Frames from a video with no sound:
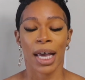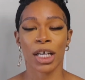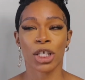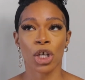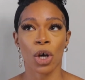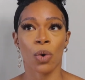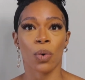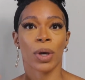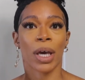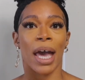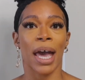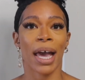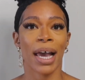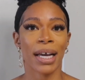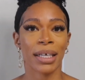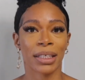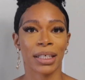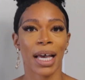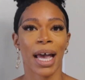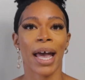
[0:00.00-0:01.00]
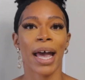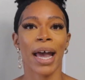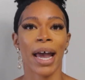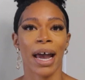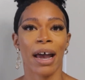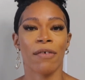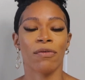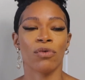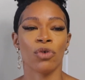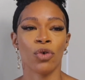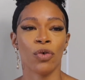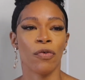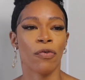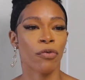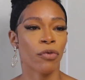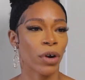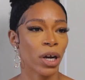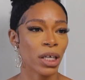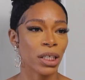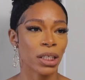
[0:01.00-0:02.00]
It's okay to have new
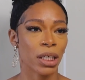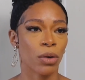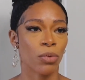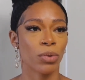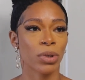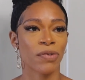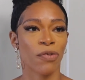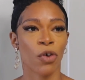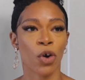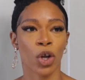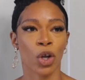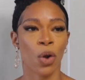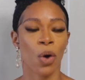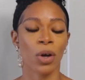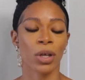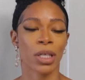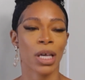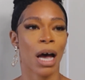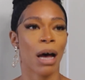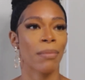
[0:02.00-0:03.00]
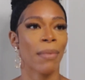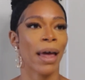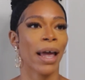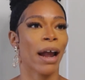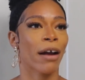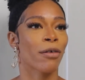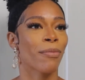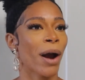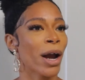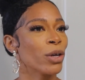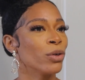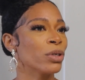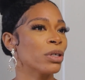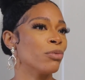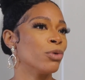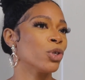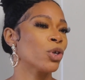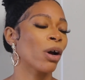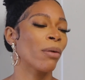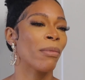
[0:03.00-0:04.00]
friends. And it was for a long time, like, everybody used
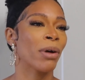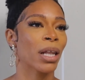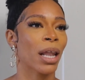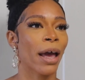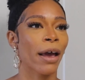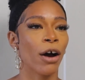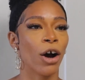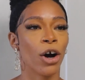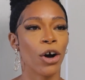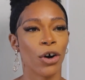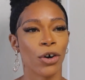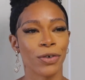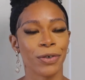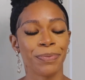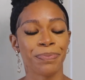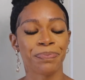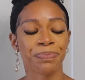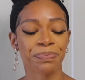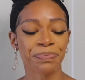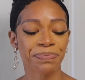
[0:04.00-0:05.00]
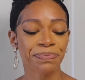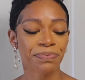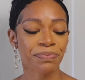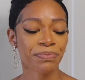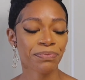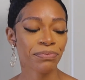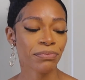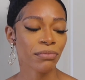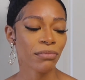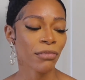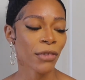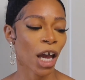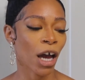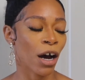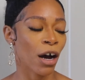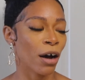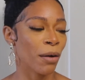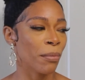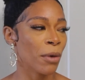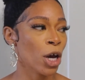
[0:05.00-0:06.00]
to be talking about, like, oh,
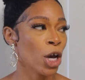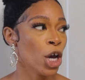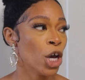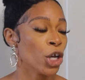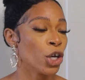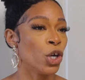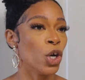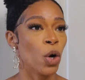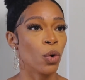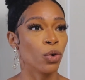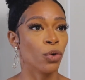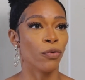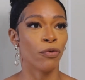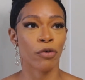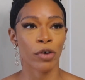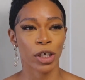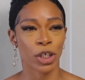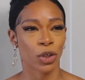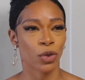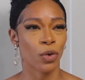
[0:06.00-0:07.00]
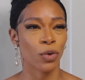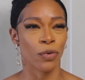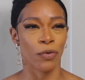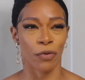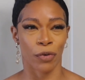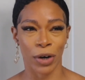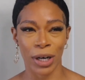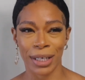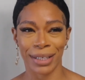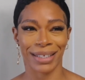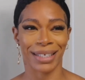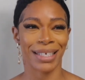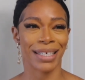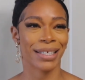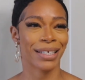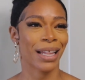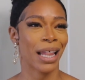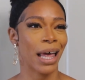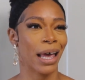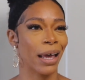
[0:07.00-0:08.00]
no new friends. And
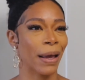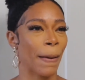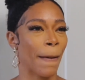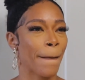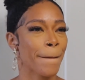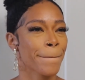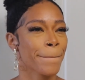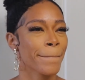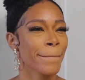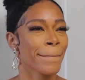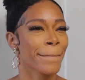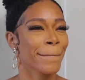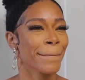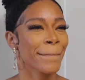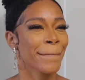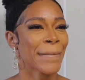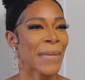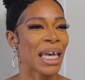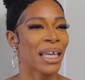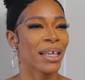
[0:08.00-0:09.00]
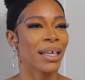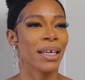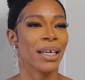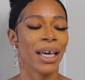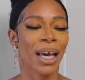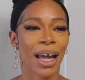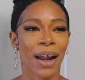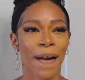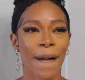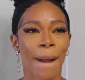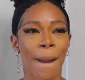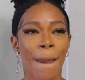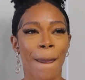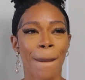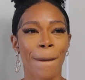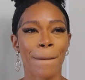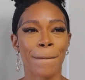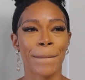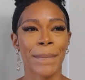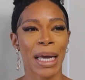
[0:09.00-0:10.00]
it's like,
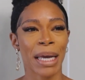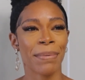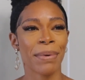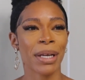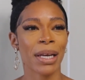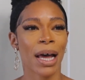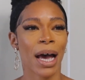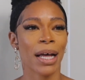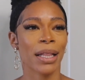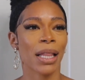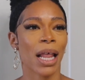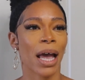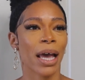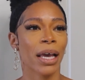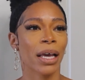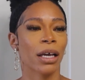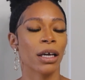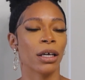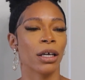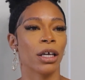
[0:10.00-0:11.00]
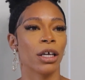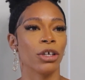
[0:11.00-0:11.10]
yeah, maybe not, like,